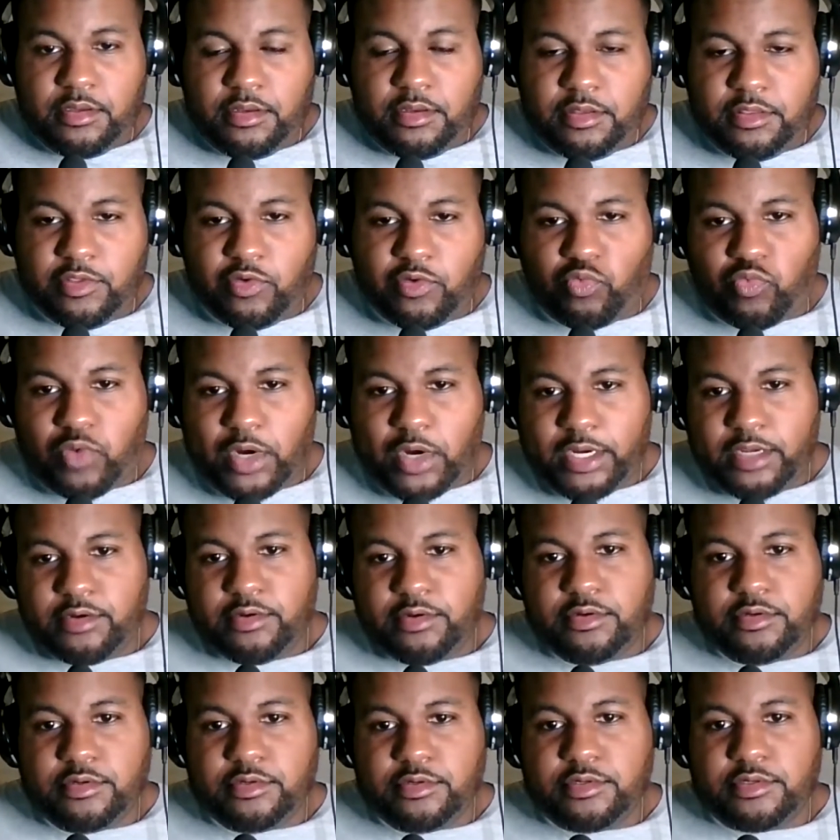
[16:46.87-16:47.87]
the
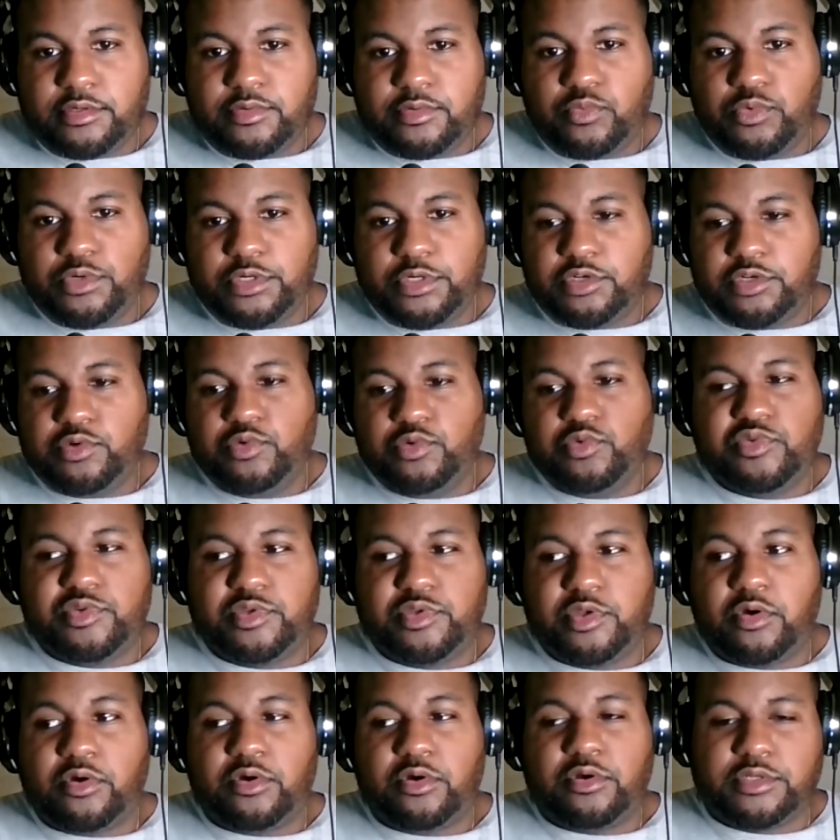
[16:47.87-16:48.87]
writers would choose
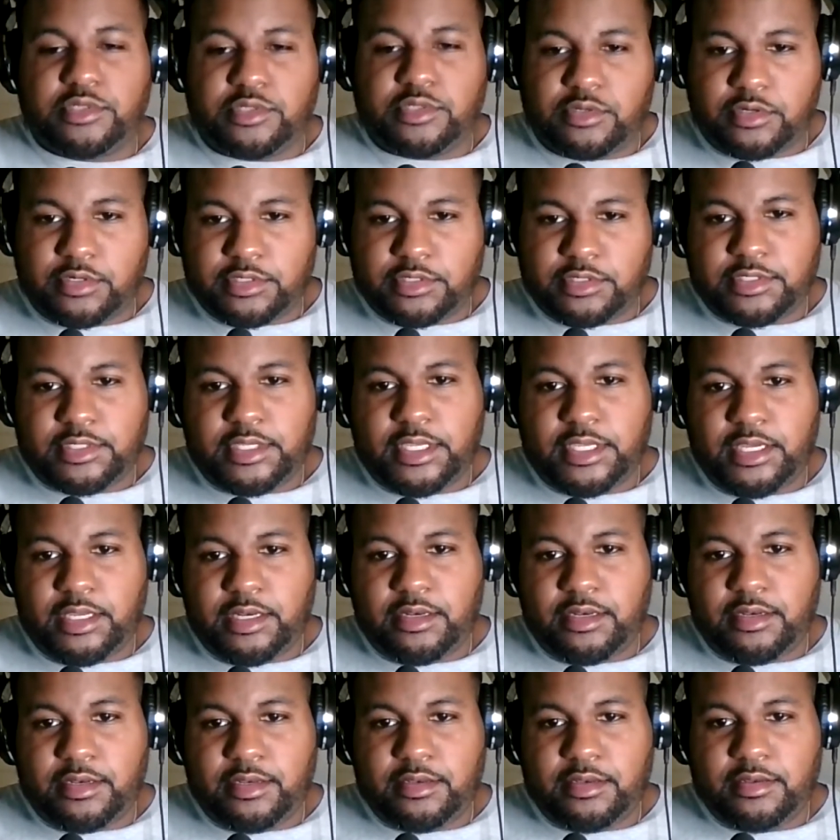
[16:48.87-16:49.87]
the All Stars
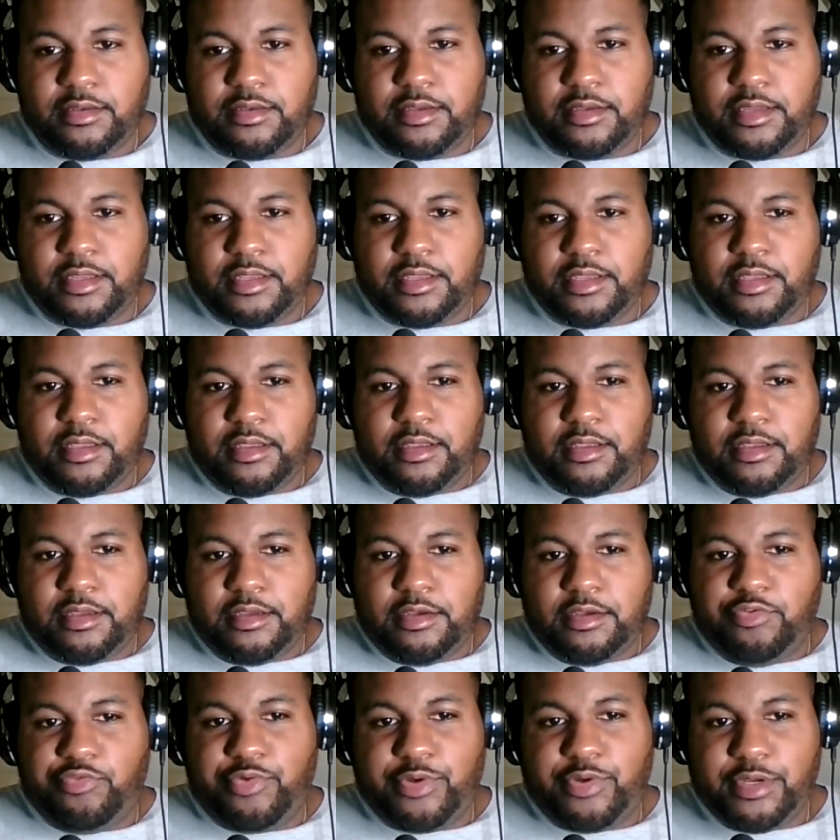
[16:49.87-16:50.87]
then.
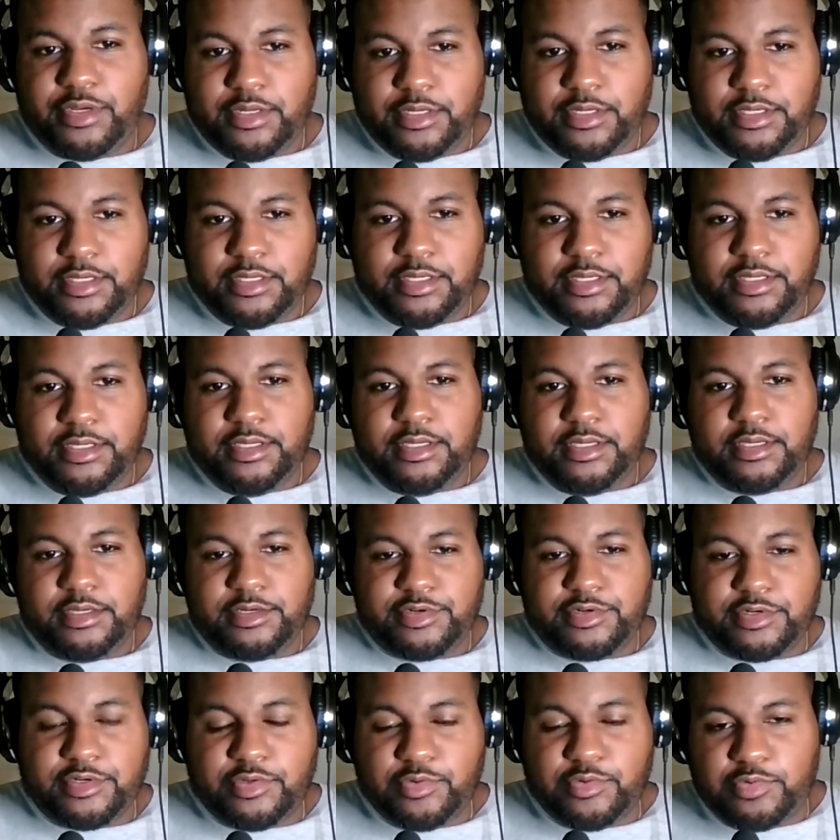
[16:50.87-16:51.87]
Greenlee, he
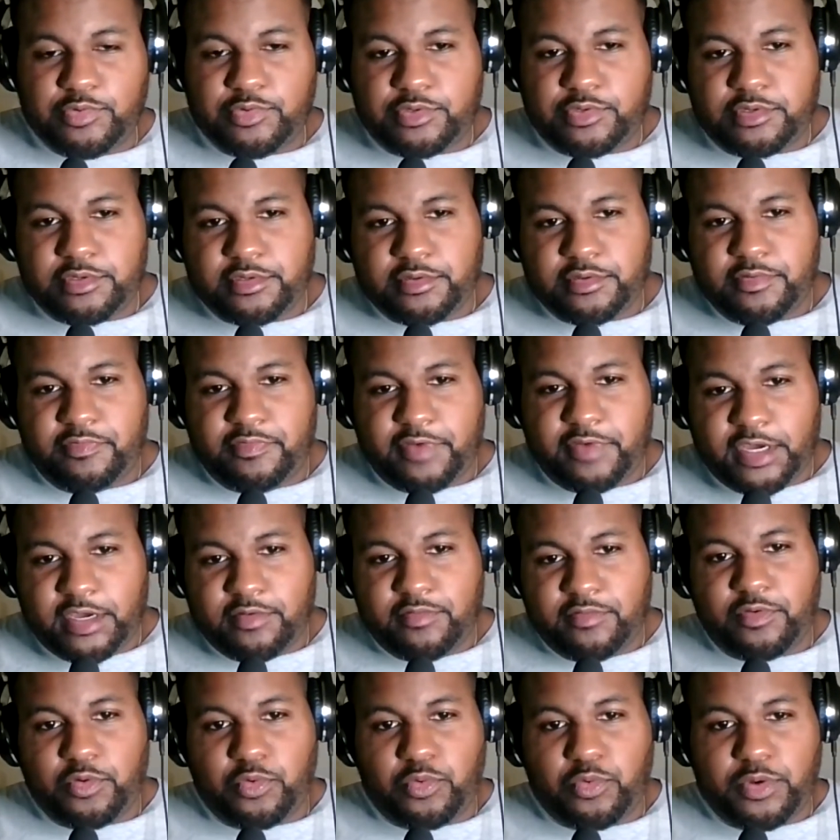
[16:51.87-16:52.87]
introduced
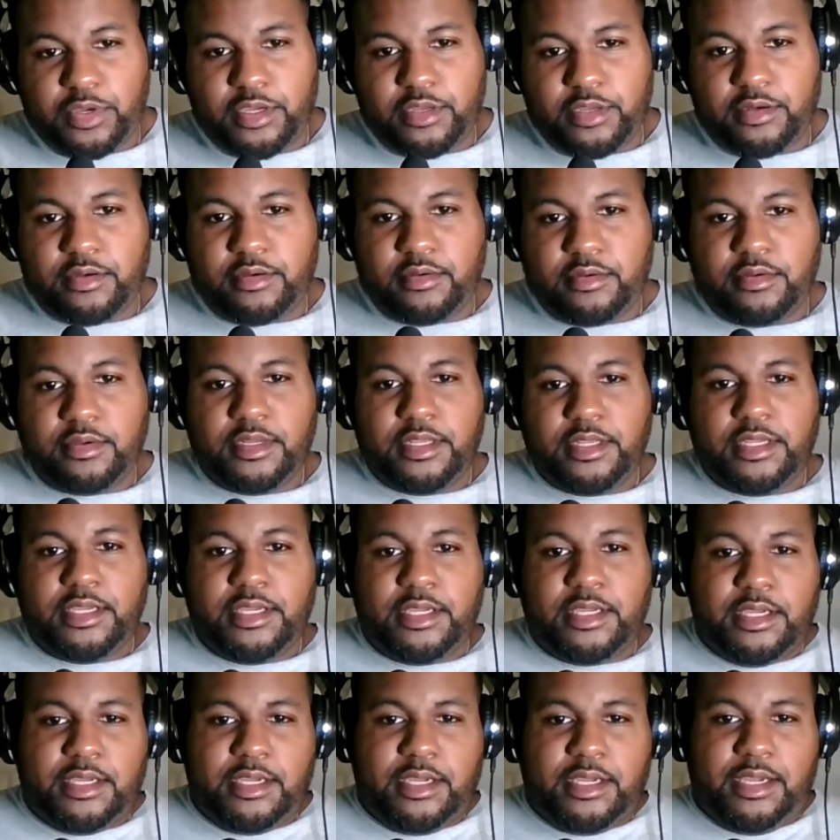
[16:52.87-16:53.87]
fan voting,
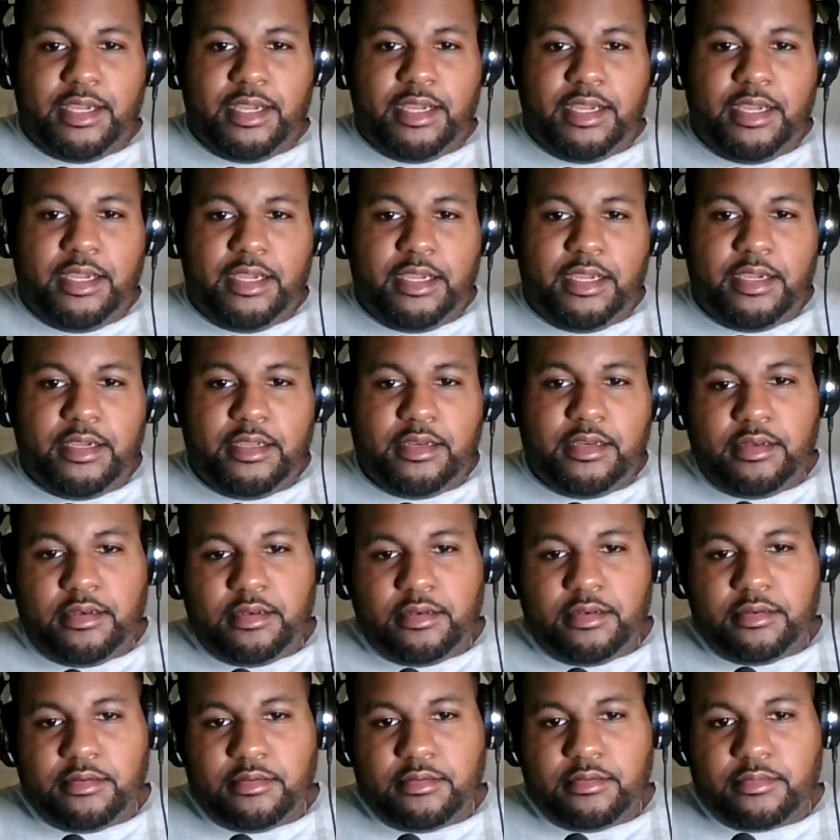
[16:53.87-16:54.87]

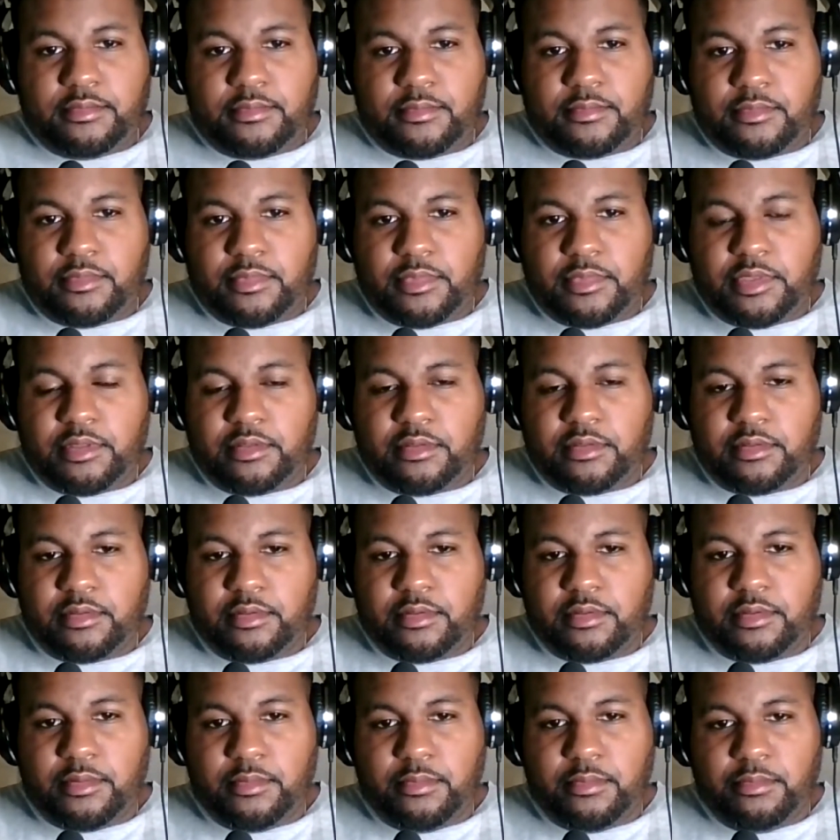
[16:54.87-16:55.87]
and
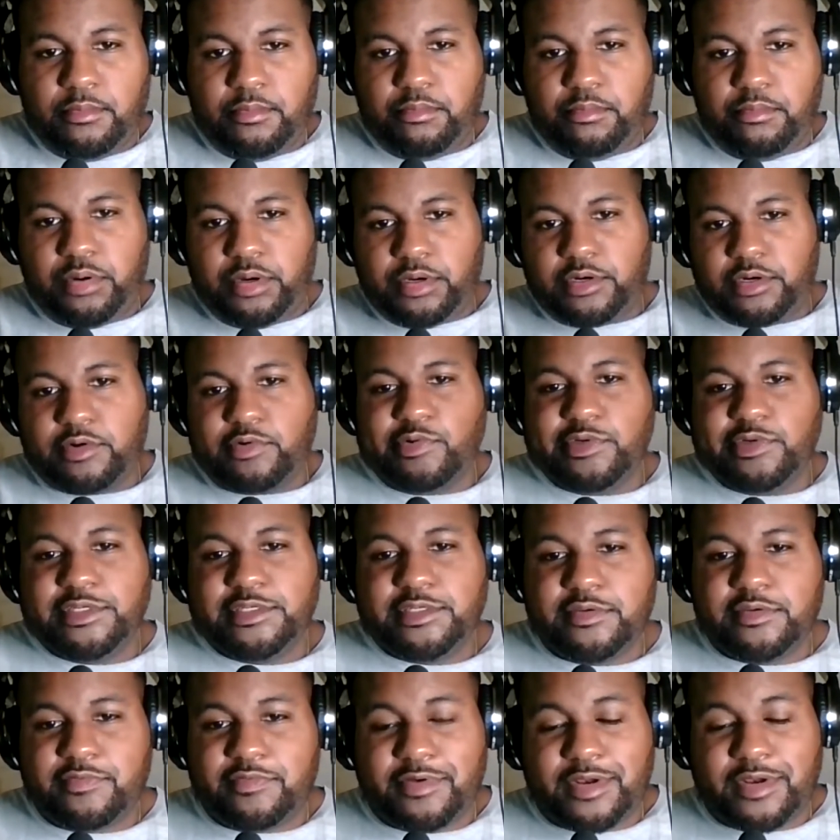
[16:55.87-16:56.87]
part of the
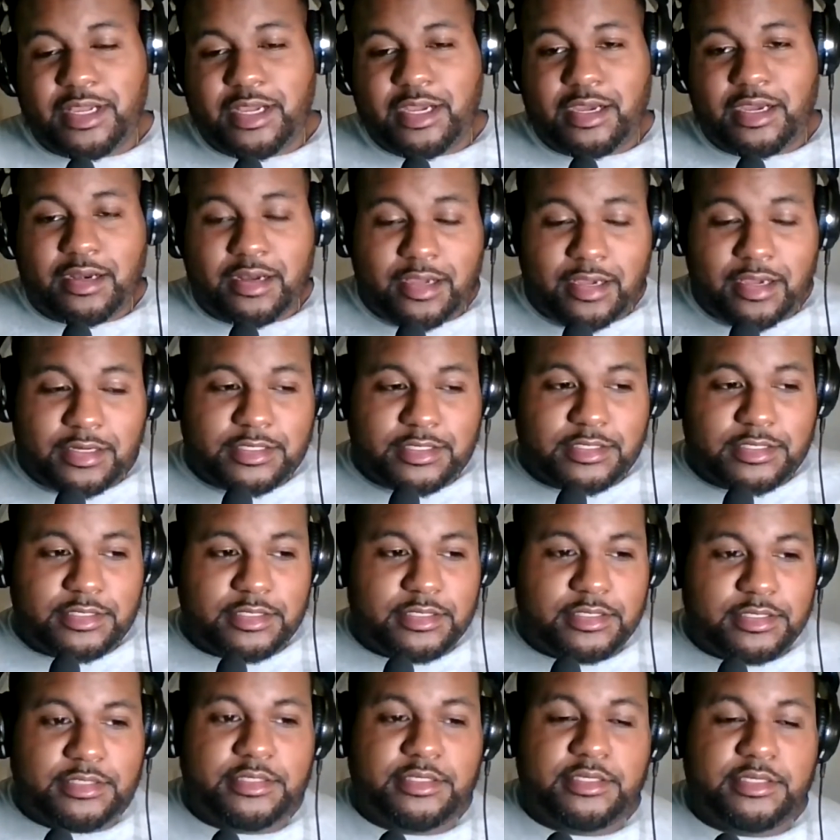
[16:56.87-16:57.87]
reason for that
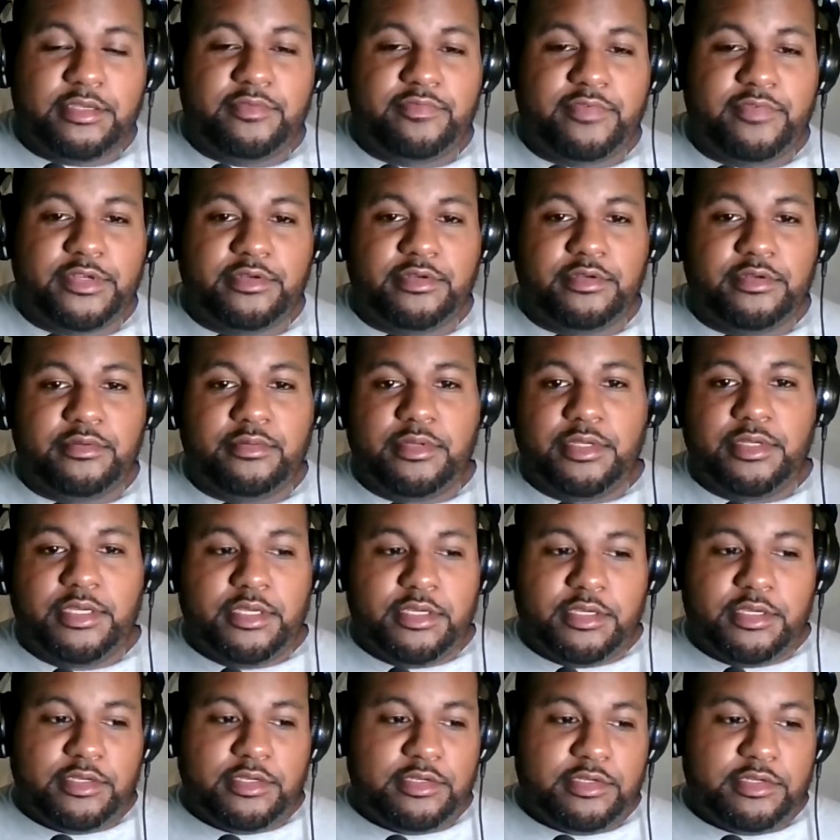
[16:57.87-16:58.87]
actually isn't even
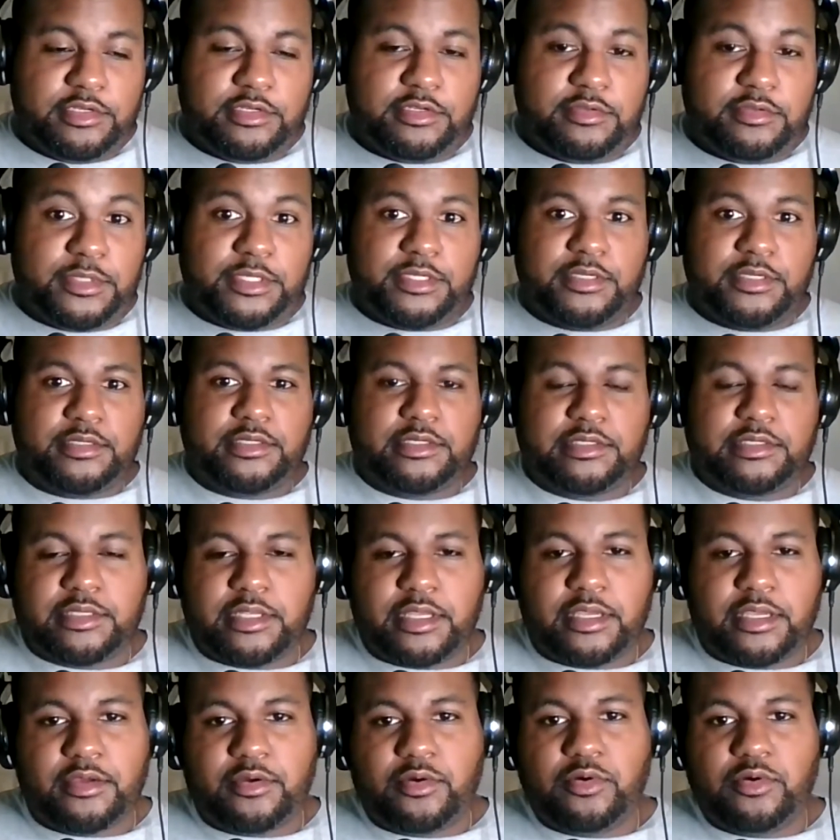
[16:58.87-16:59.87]
just because it's
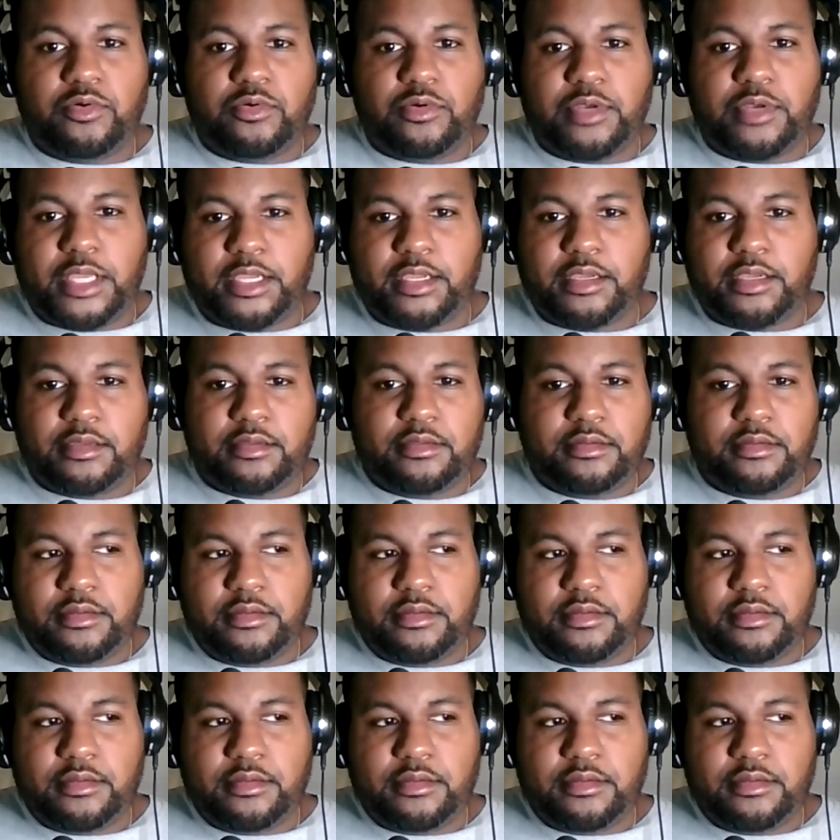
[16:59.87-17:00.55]
like, oh, like,